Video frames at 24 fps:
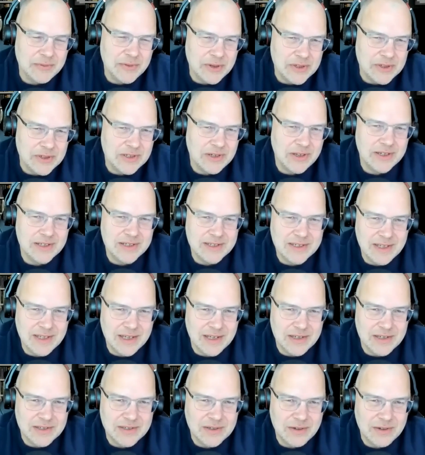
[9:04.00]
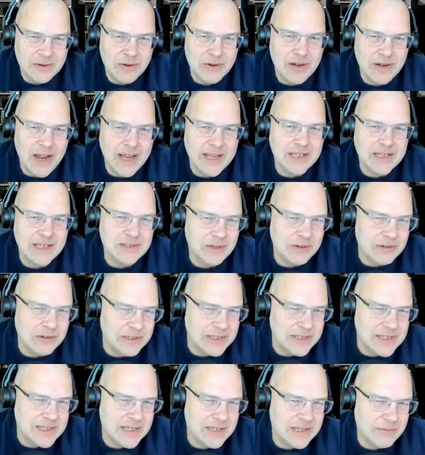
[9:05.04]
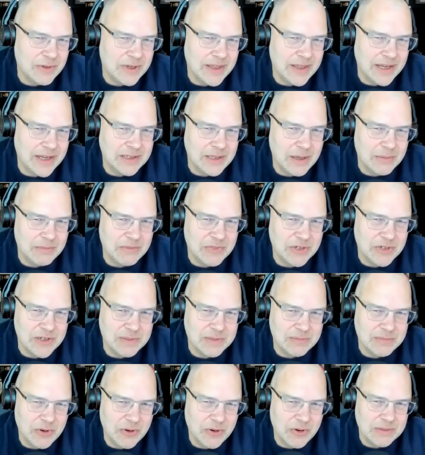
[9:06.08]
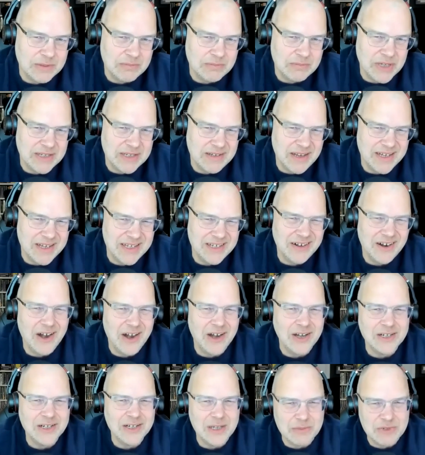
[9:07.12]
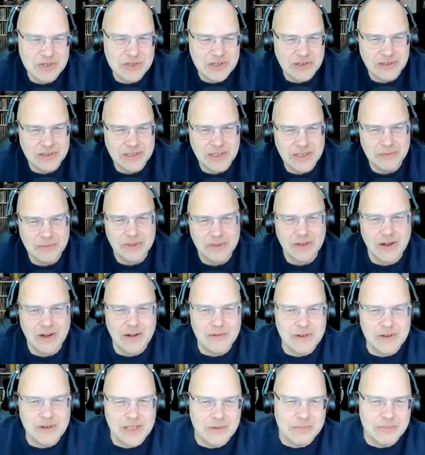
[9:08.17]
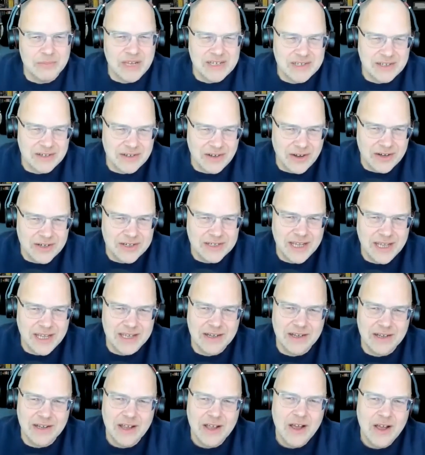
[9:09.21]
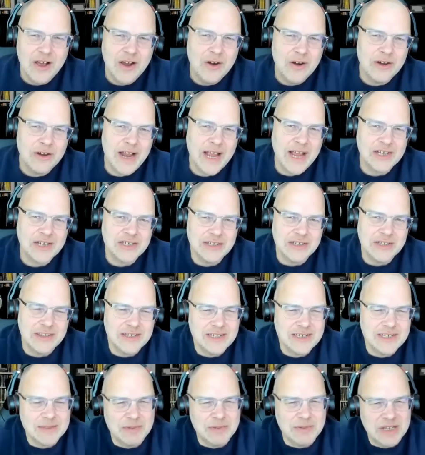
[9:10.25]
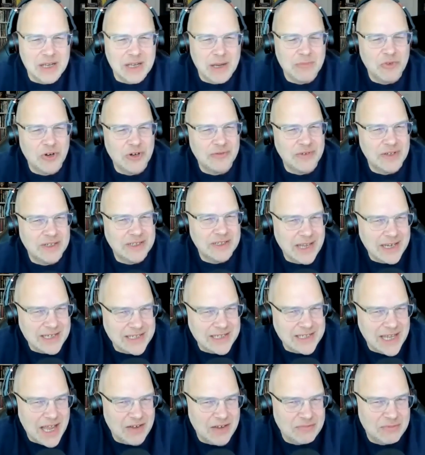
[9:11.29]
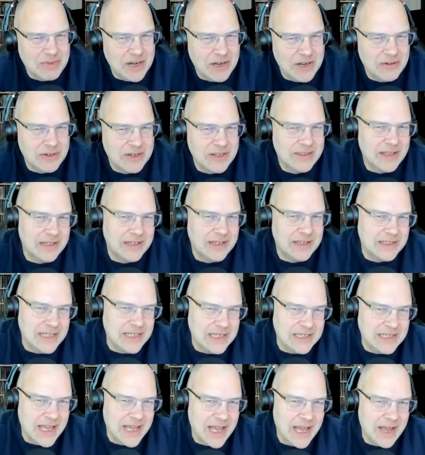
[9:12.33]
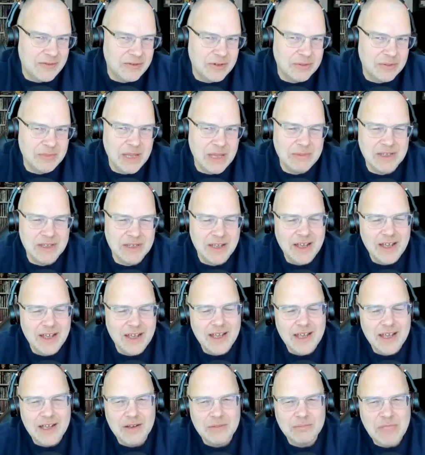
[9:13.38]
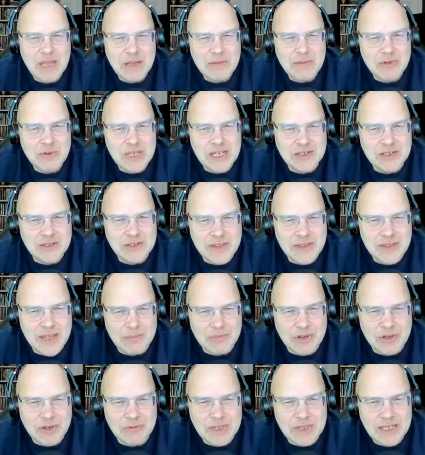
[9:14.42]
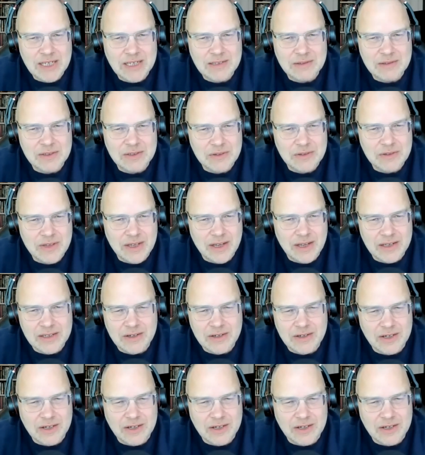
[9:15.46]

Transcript: to focus on is this, or I could totally see where that number is important, but you know, our numbers are a little different, or you know, based on our data, or actually this has become more of a nice to have priority than a need to have, or maybe maybe we could do that, but we need to do that.